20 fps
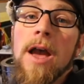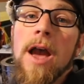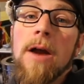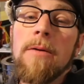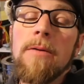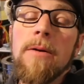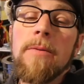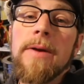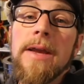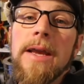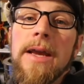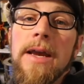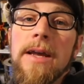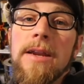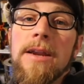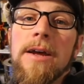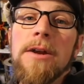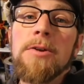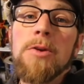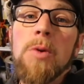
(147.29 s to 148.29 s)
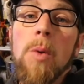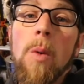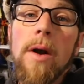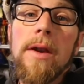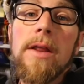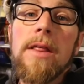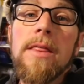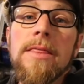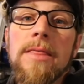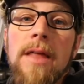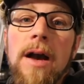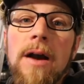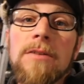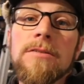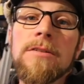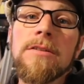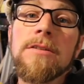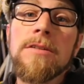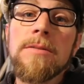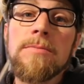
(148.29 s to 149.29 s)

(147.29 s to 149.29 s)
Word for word: And when we hit 20,000